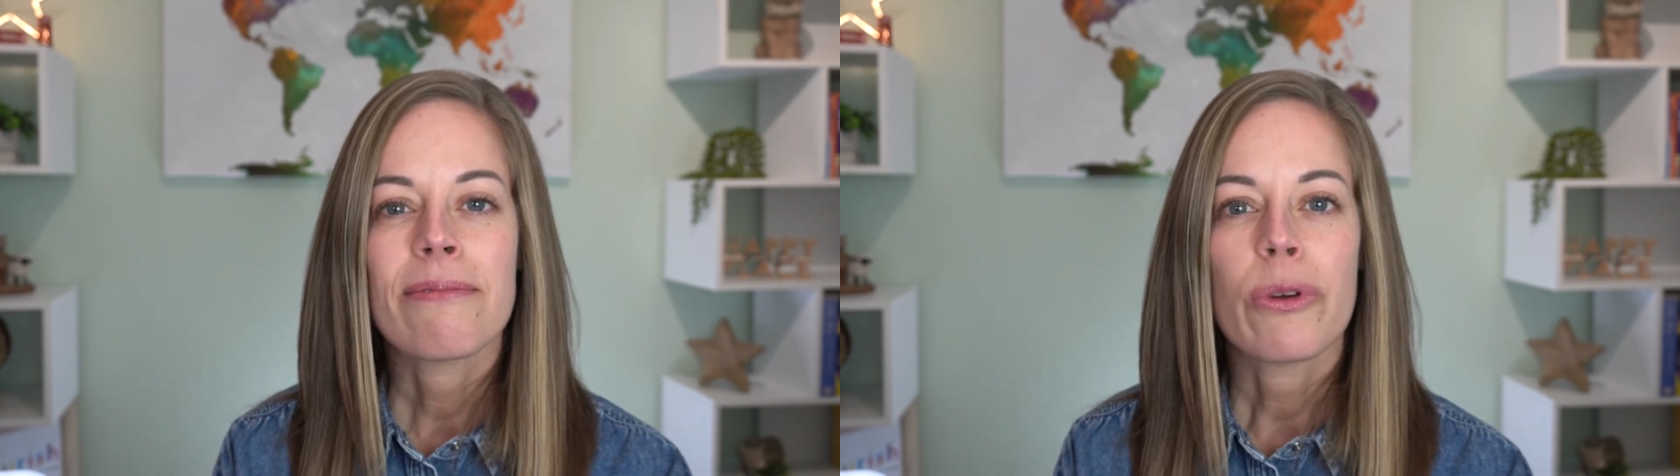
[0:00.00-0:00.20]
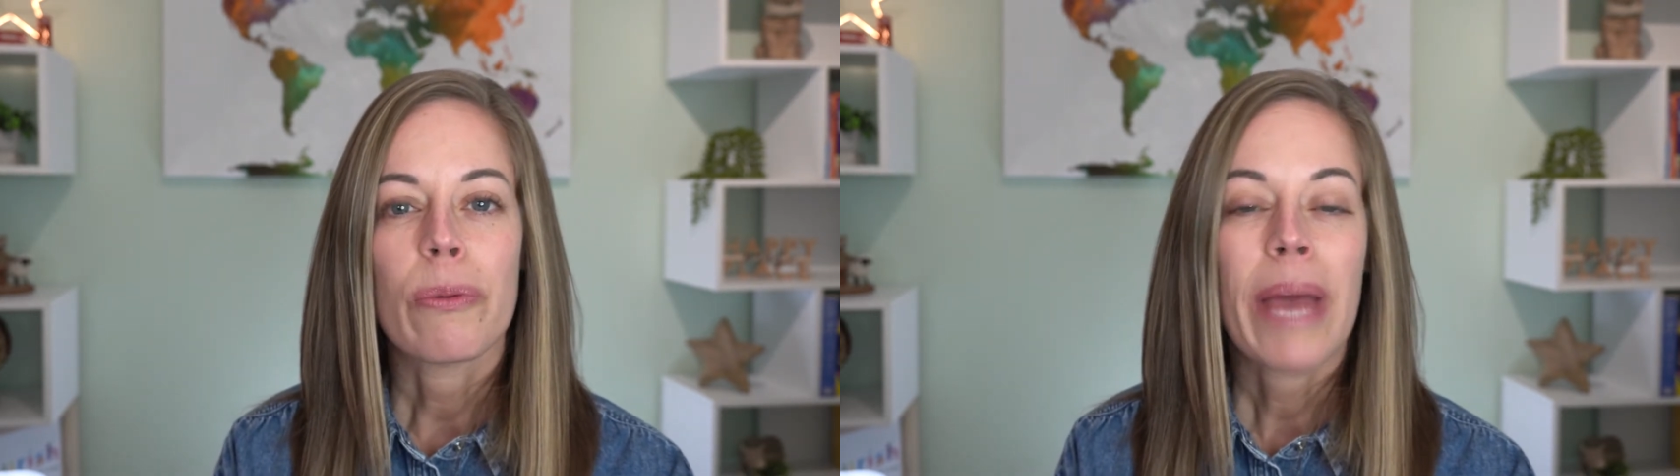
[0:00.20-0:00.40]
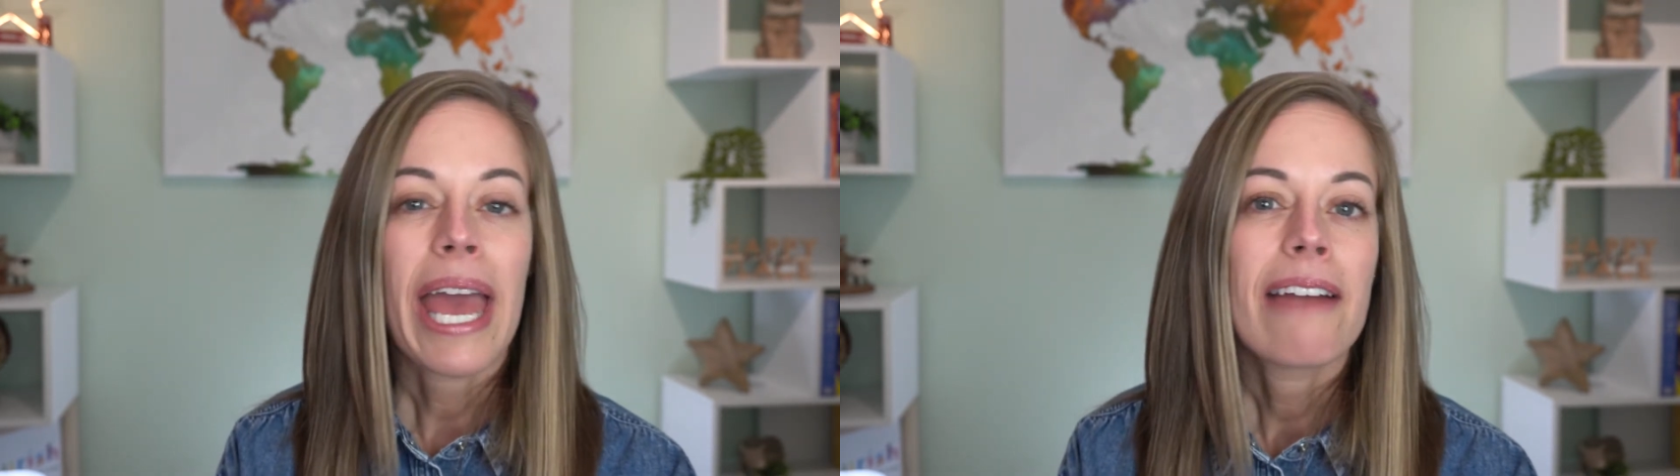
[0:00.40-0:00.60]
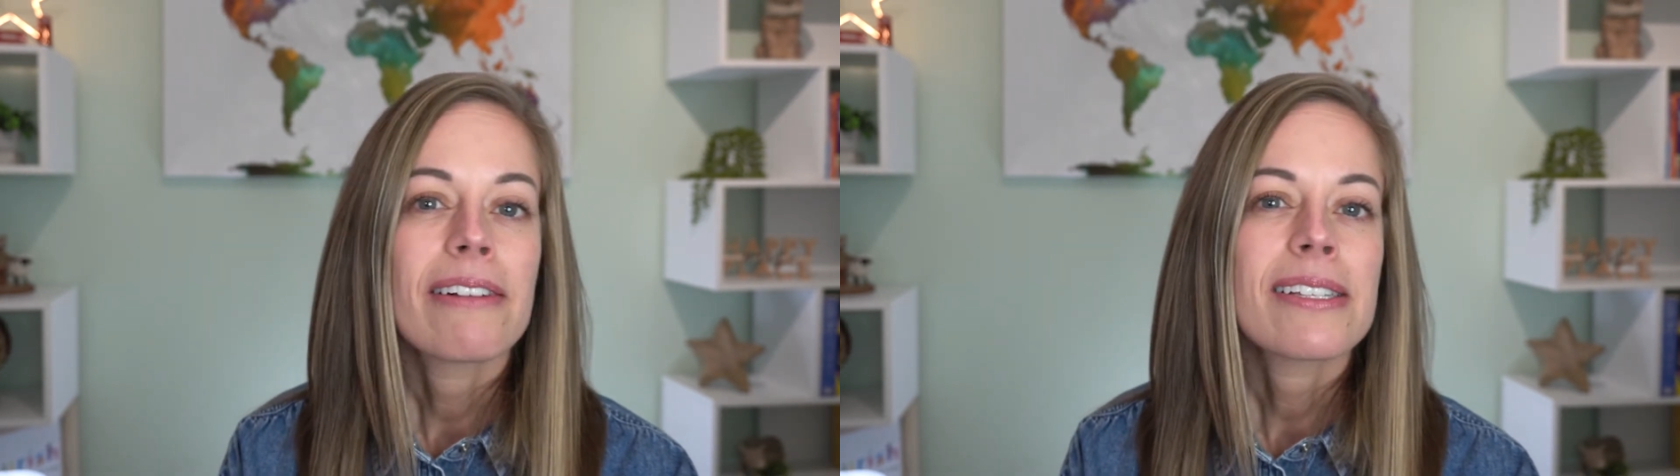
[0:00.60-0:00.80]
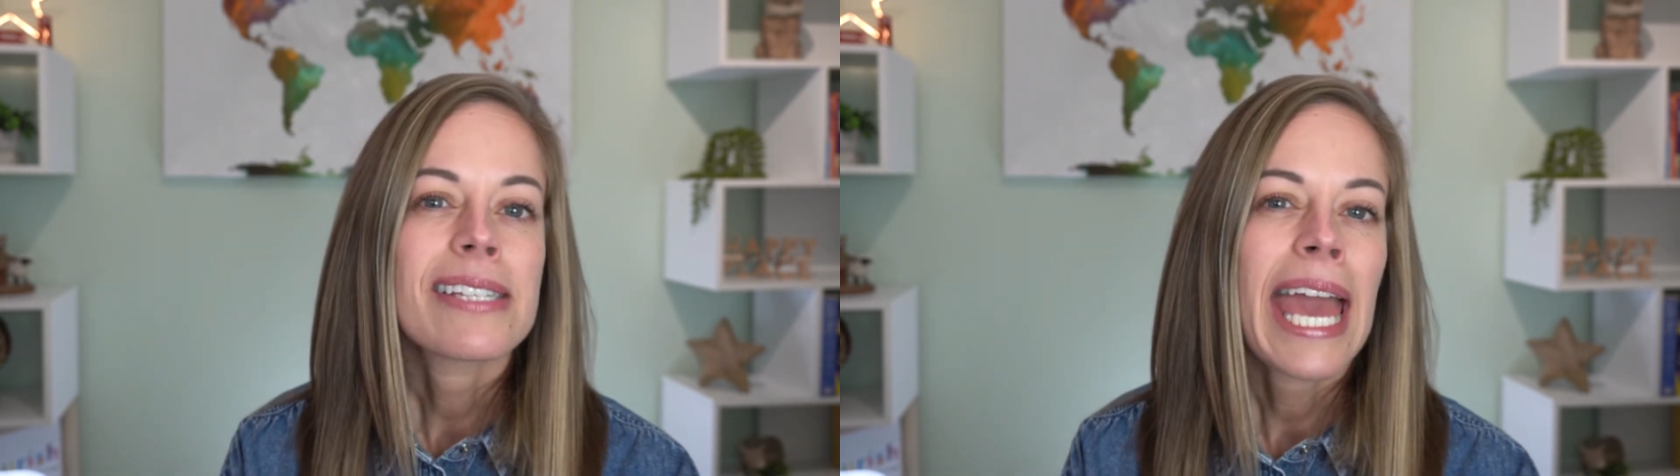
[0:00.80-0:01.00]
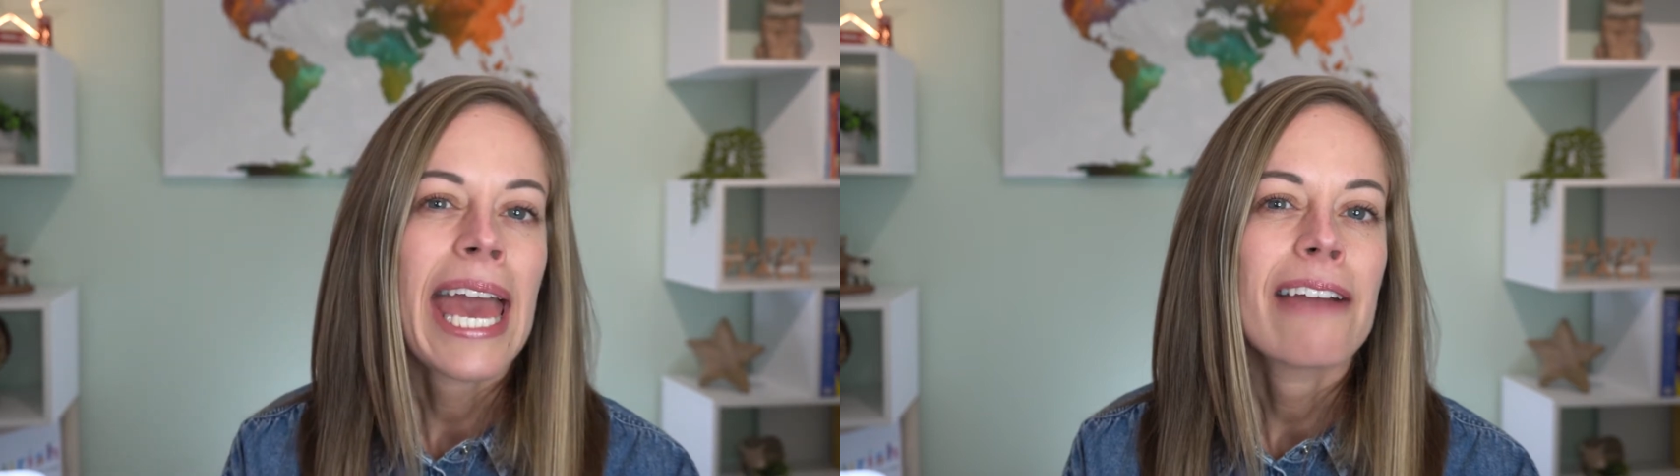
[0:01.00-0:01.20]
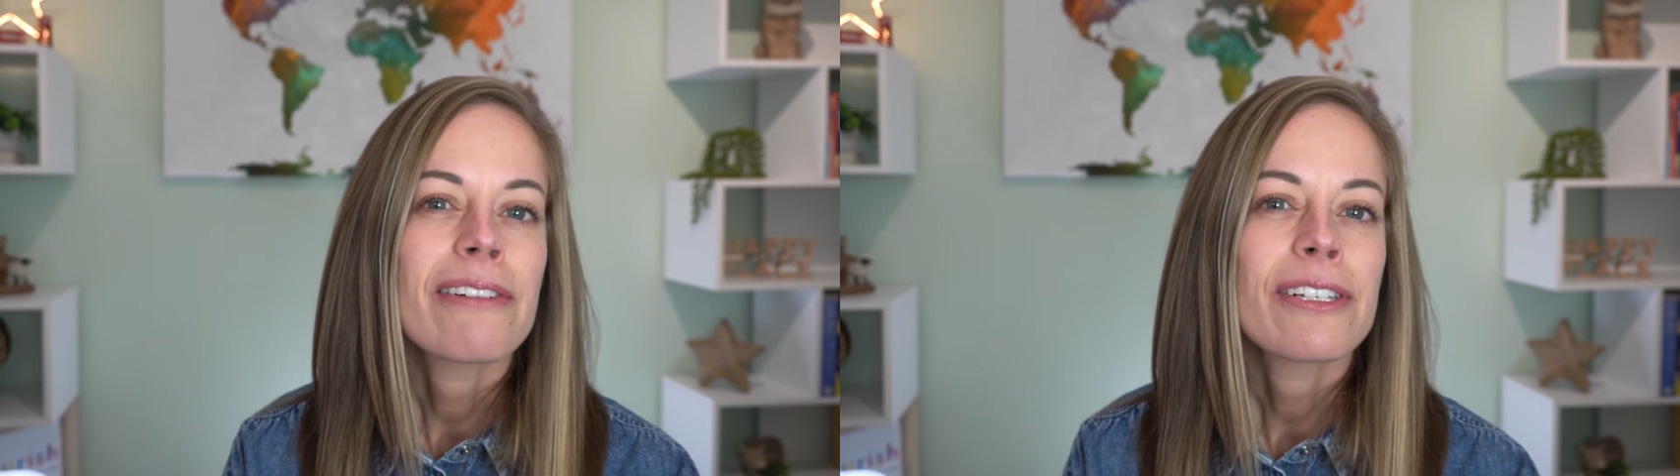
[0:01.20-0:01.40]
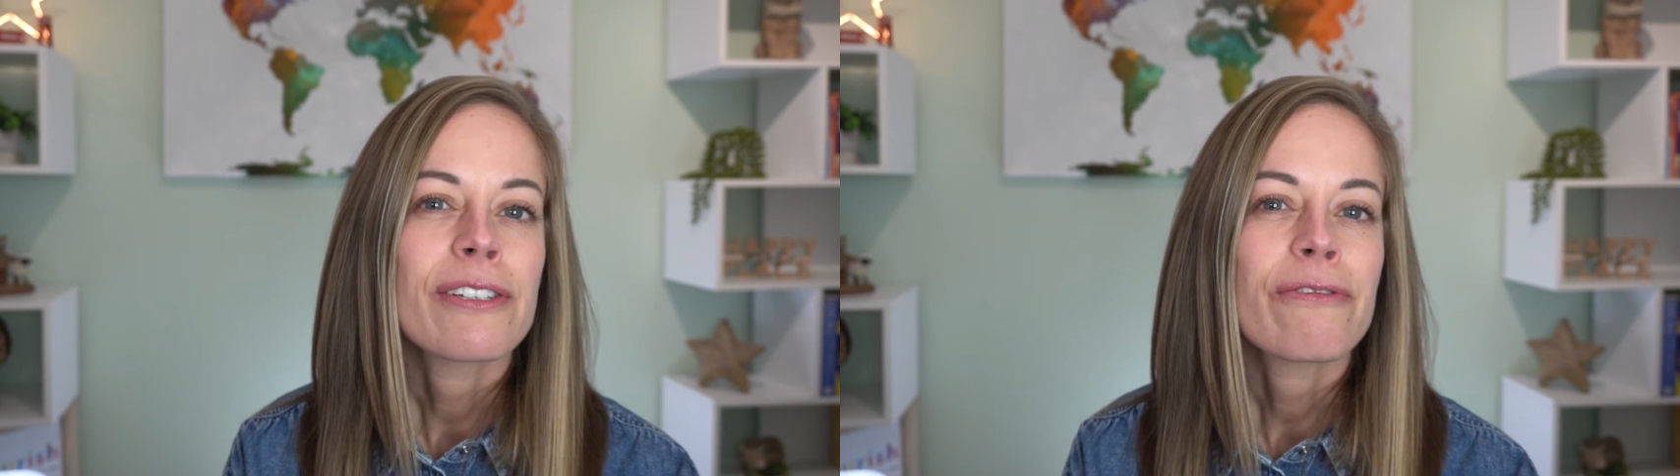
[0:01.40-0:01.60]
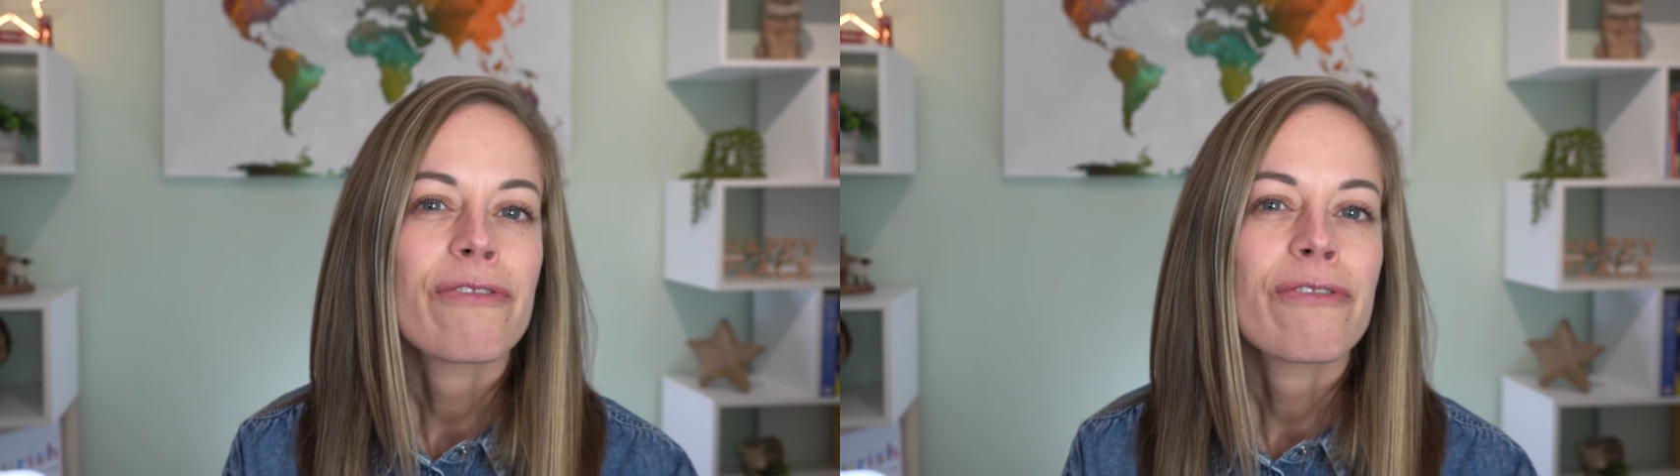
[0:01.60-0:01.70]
your parents, carers,